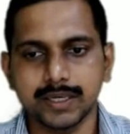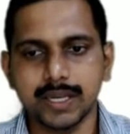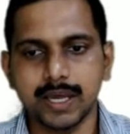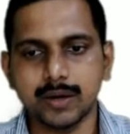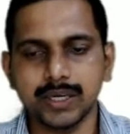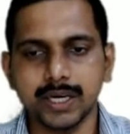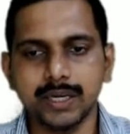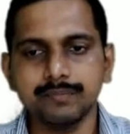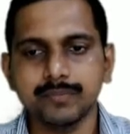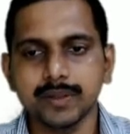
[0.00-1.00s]
now
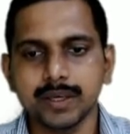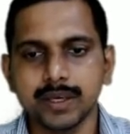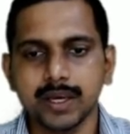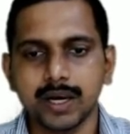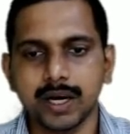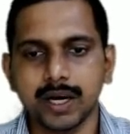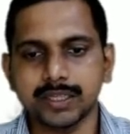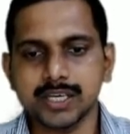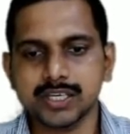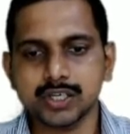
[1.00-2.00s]
here
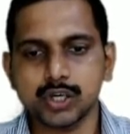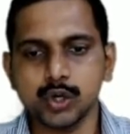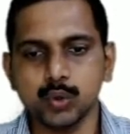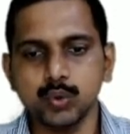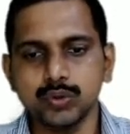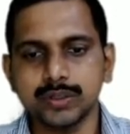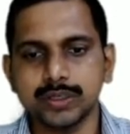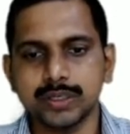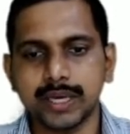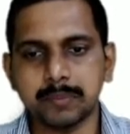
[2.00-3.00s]
uh, this q
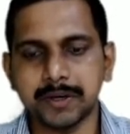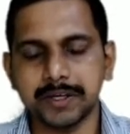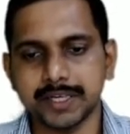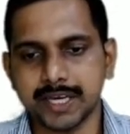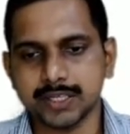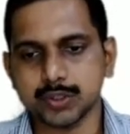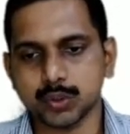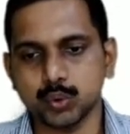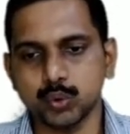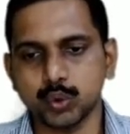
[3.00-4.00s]
can be written as
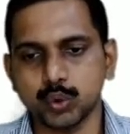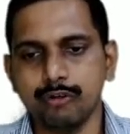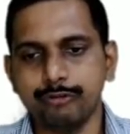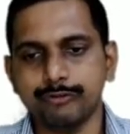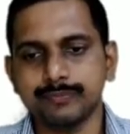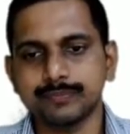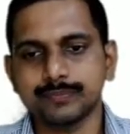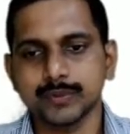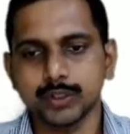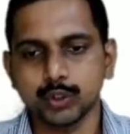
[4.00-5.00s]
root of
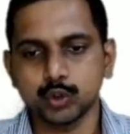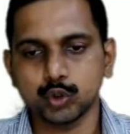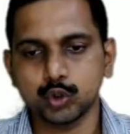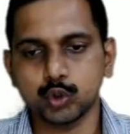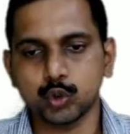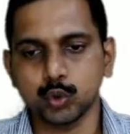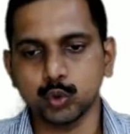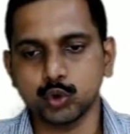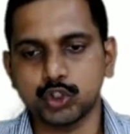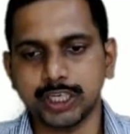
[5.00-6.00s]

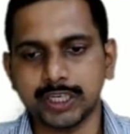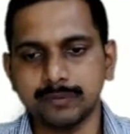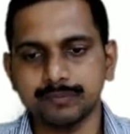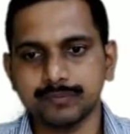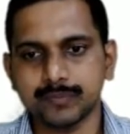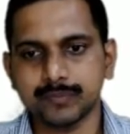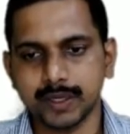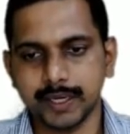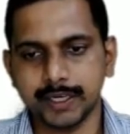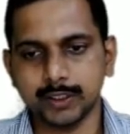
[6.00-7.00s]
2g
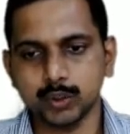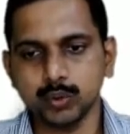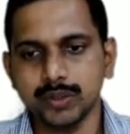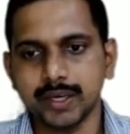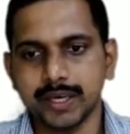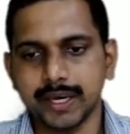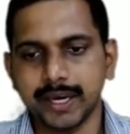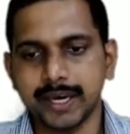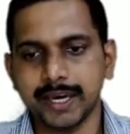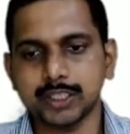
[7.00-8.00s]
into
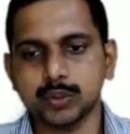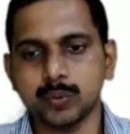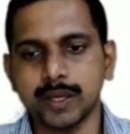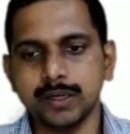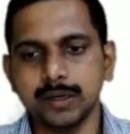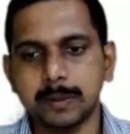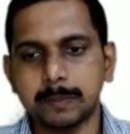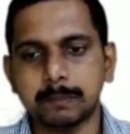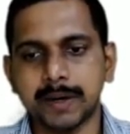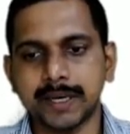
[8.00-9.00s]
h1
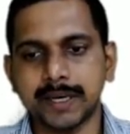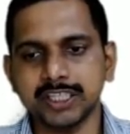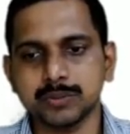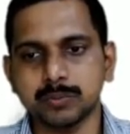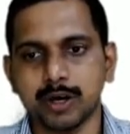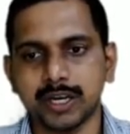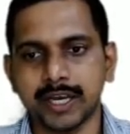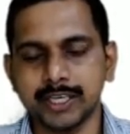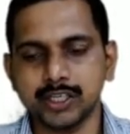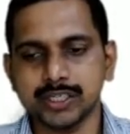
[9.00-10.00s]
minus small
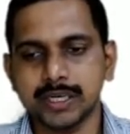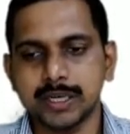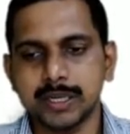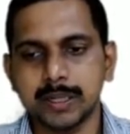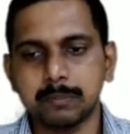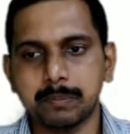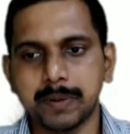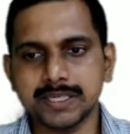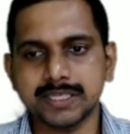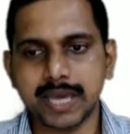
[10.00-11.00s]
h
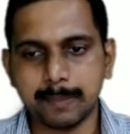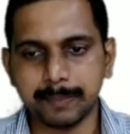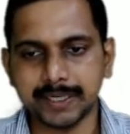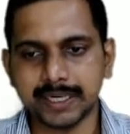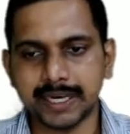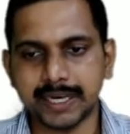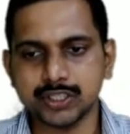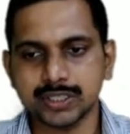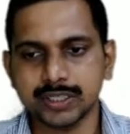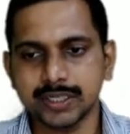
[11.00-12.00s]
plus capital
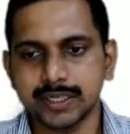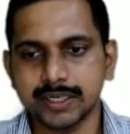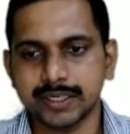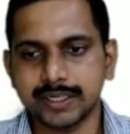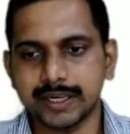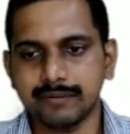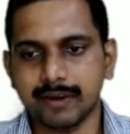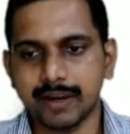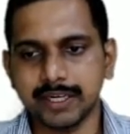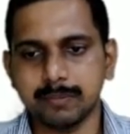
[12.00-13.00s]
H
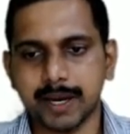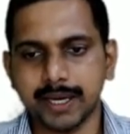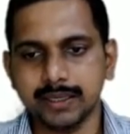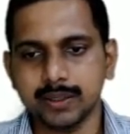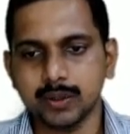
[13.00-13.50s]
divided by